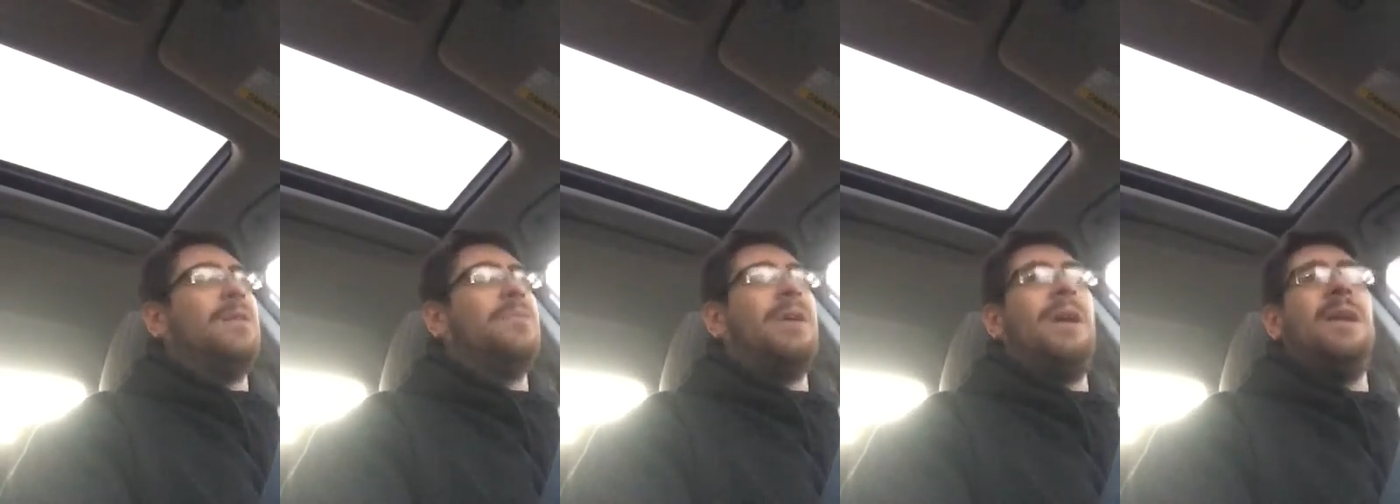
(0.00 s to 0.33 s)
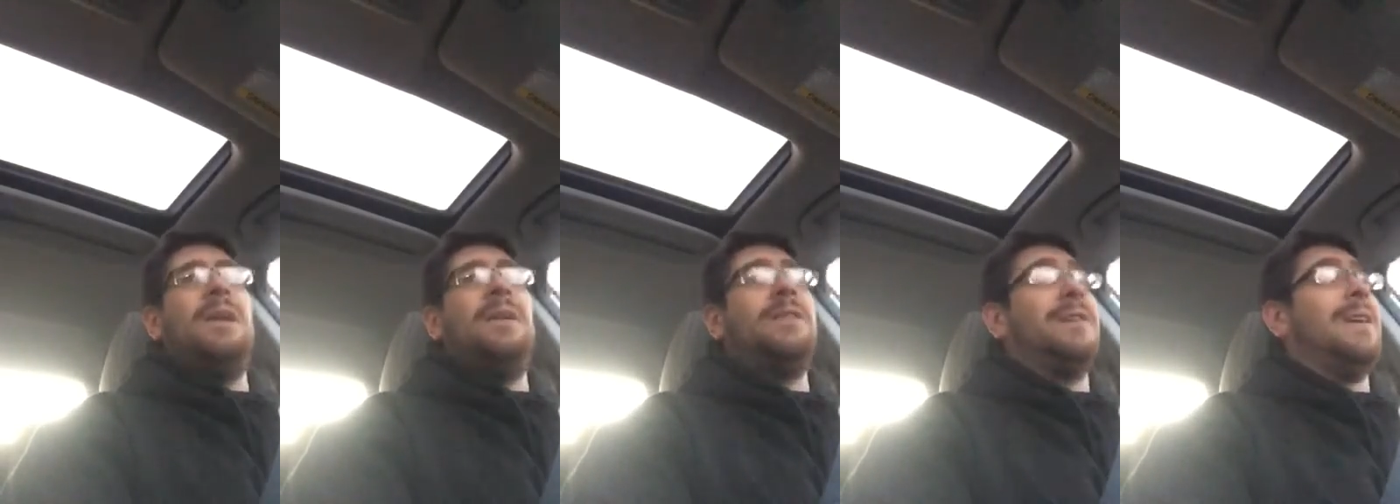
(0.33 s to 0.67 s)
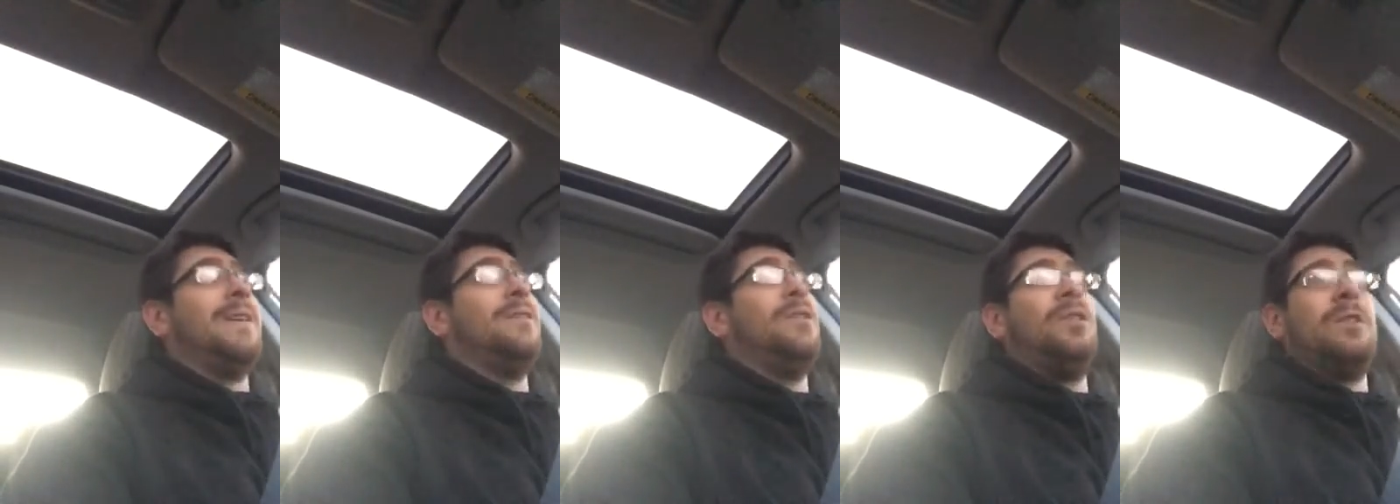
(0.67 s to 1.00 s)
He read it. He's
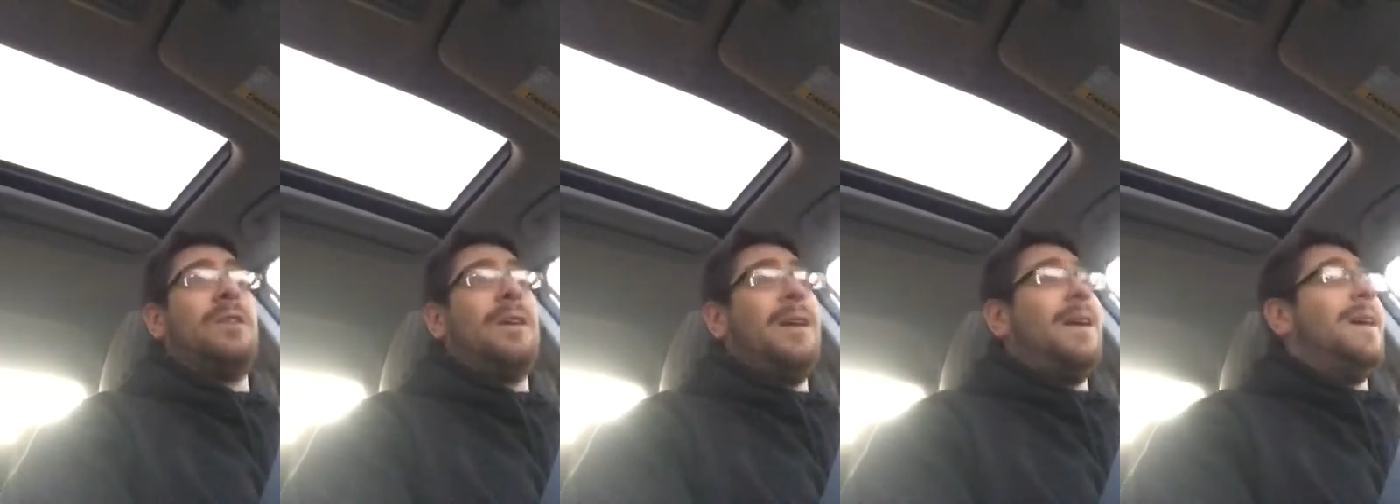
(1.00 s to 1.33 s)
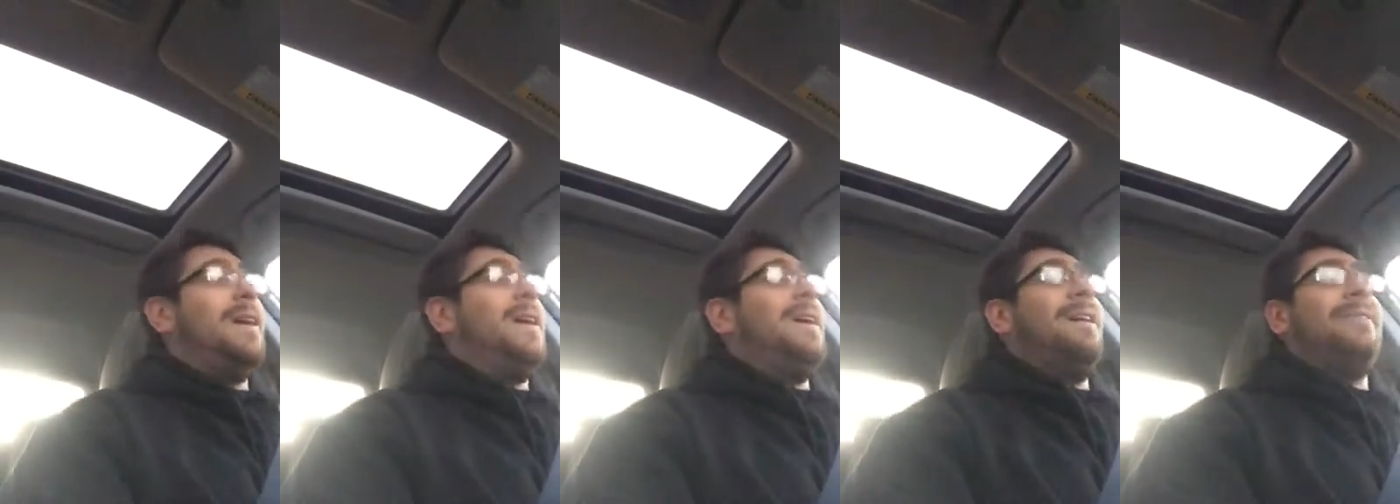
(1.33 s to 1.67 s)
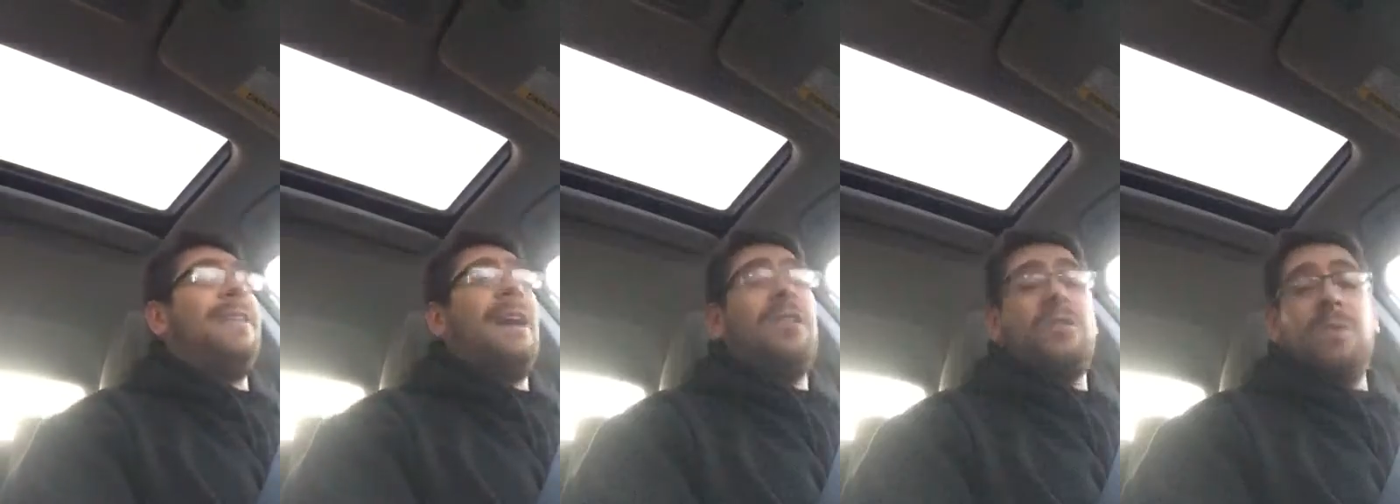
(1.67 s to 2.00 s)
like, look,
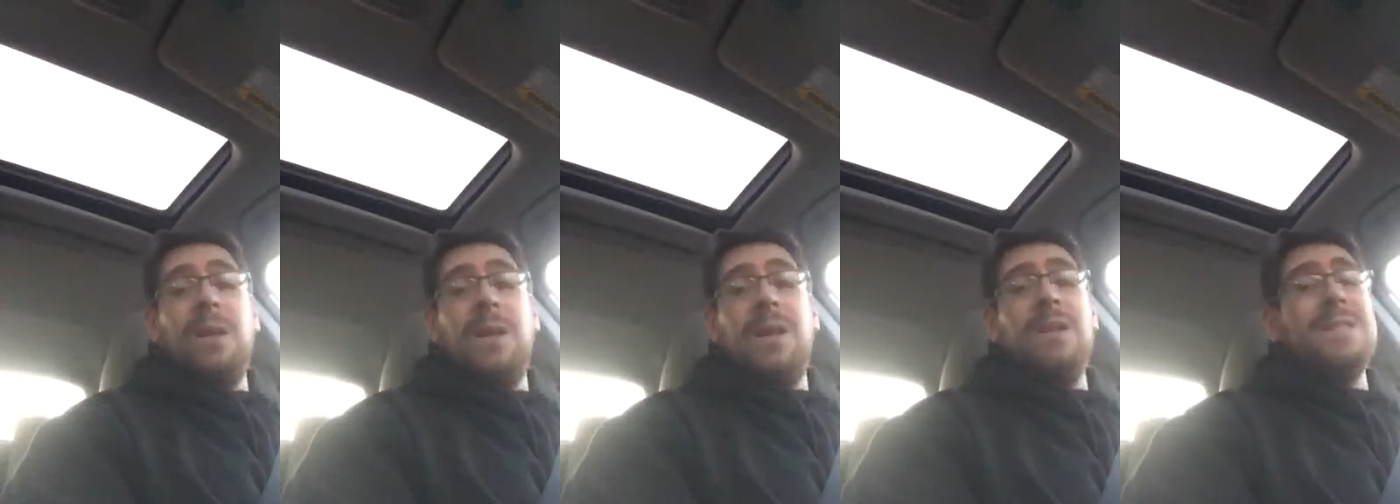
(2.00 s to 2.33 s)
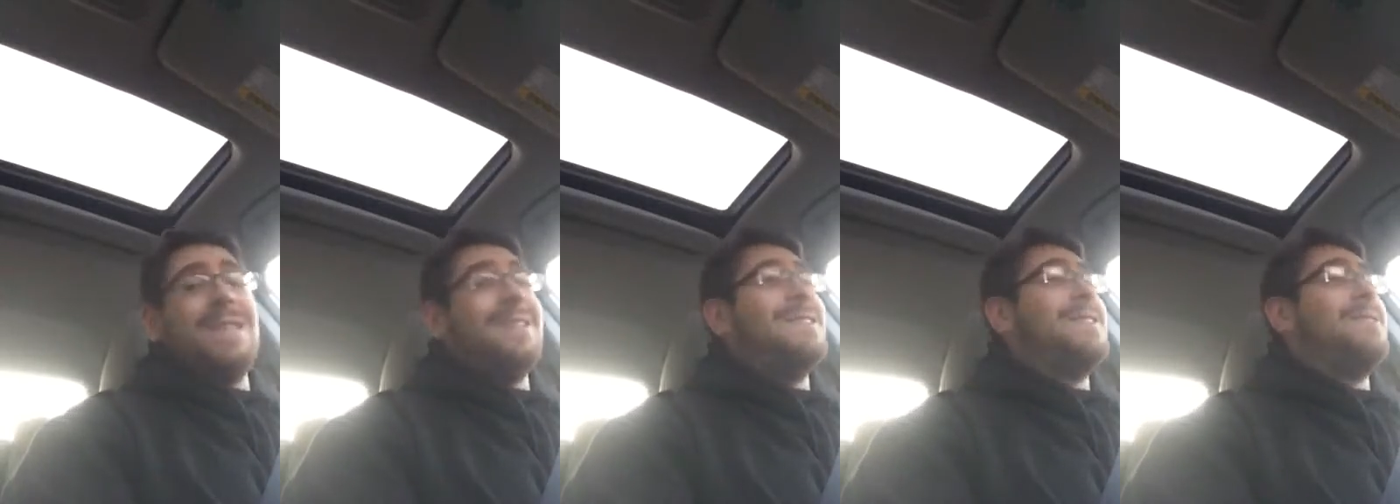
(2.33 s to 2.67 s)
if that's what it is, it's